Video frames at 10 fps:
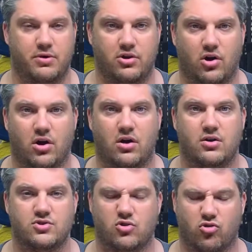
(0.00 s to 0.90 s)

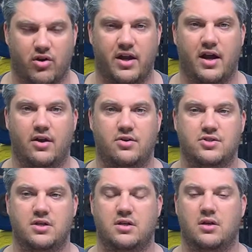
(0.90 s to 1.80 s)
PRs, great
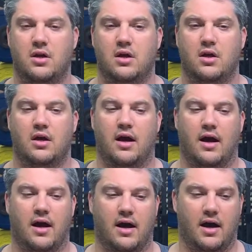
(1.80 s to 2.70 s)
energy.
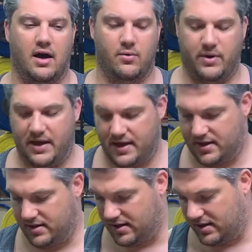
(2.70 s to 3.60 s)
We
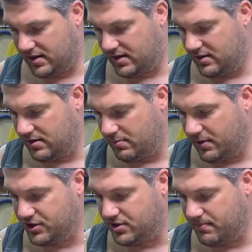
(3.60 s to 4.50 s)
had a
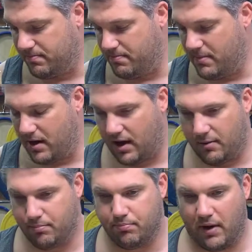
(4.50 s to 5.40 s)
bunch of
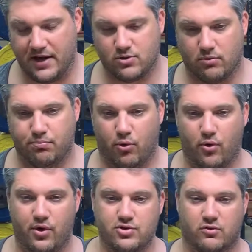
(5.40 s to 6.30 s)
high school
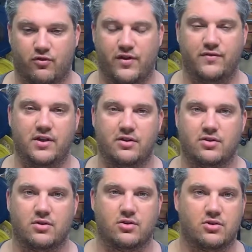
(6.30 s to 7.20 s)
boys over 50 in the
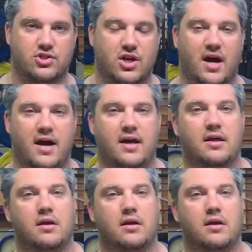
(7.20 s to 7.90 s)
shot.